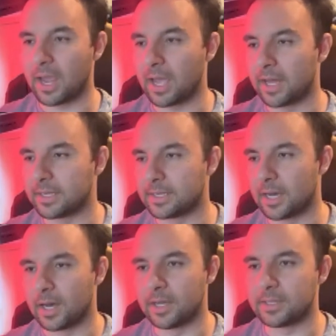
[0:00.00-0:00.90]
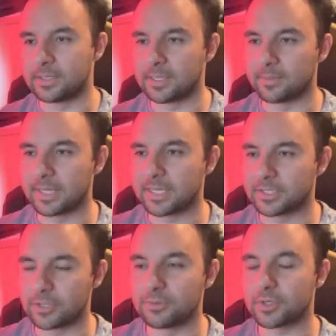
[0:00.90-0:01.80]
and AA
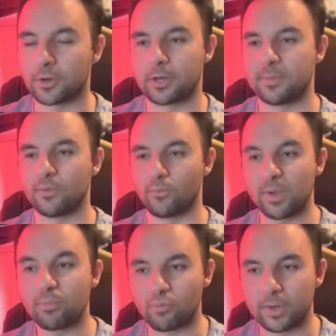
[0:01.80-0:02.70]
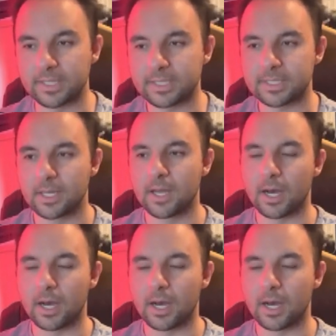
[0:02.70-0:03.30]
Zeus are going to be reprints.